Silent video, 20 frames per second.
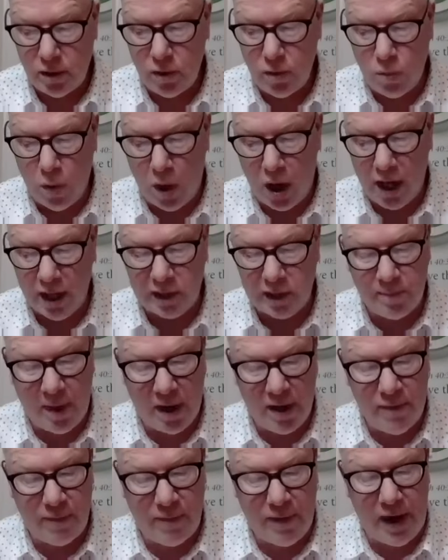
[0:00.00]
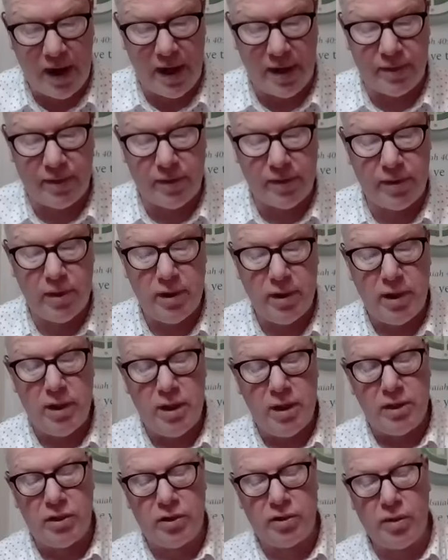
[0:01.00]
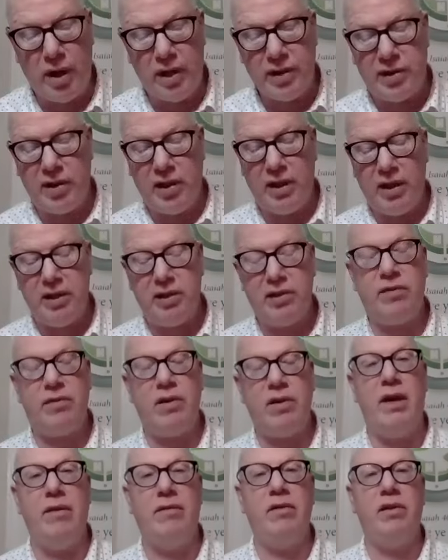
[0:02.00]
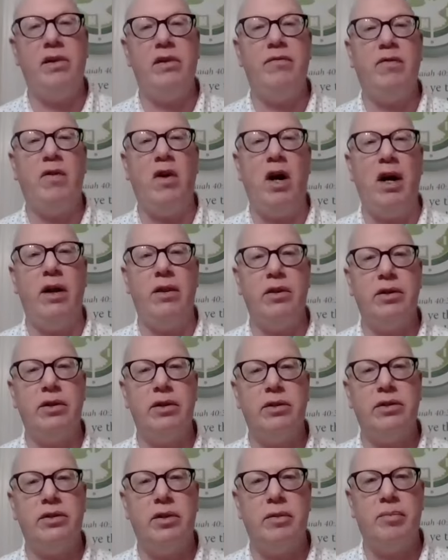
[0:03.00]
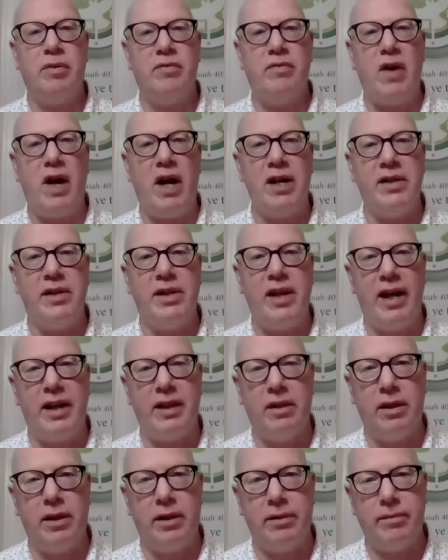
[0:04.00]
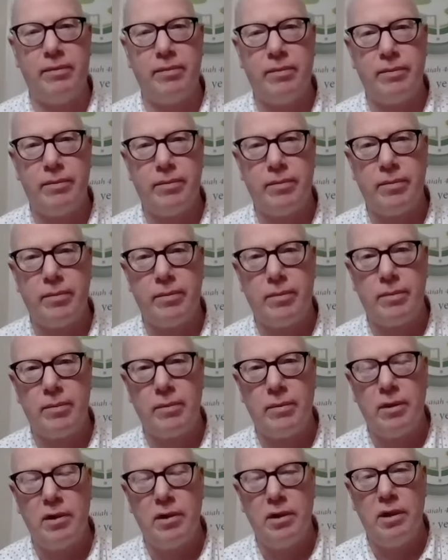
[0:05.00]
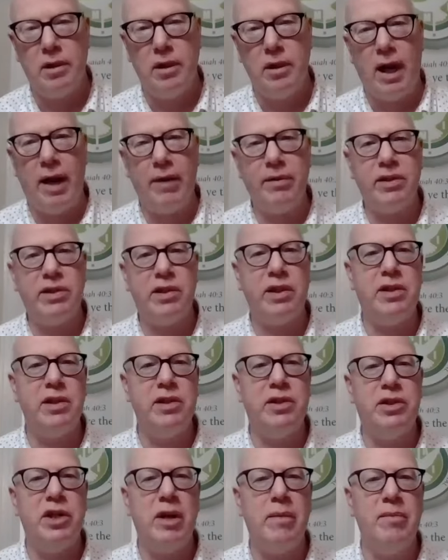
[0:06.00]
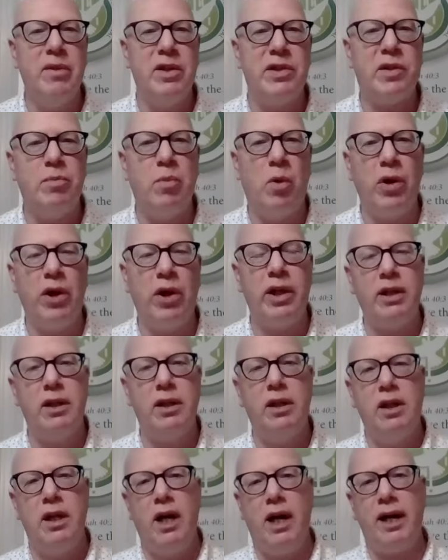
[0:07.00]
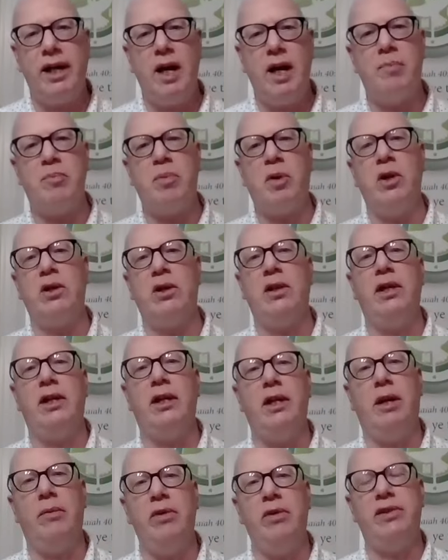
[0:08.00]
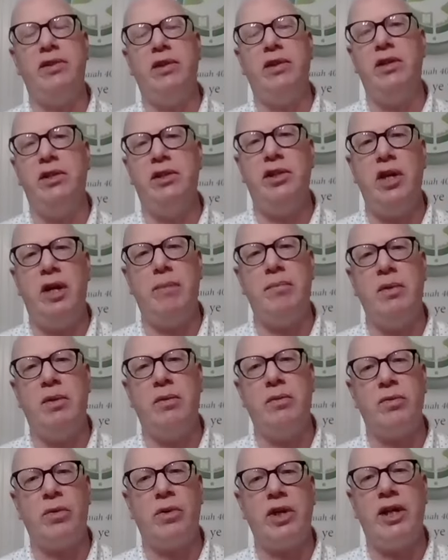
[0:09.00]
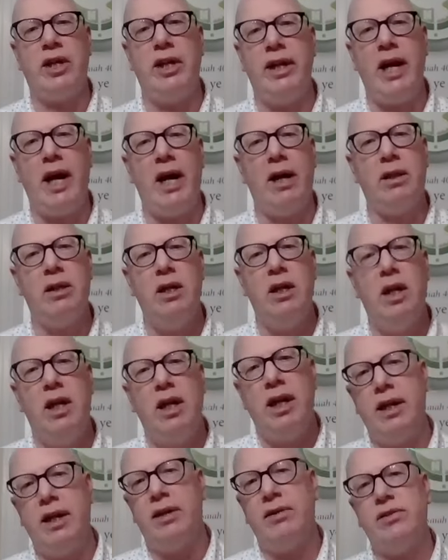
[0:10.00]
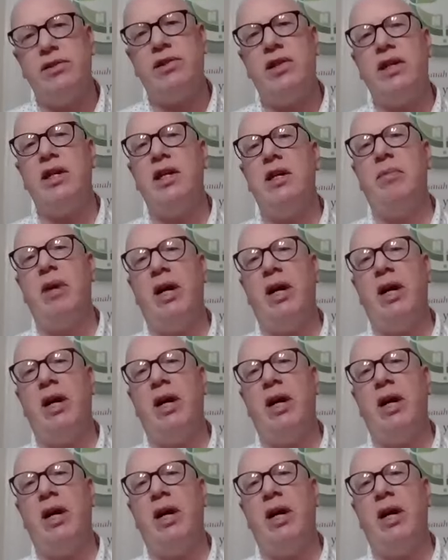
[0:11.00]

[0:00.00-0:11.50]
who walks by faith, trusting his heavenly father to provide daily. I was at the gym this morning. I got up early. I went to the gym and working out. And I was thinking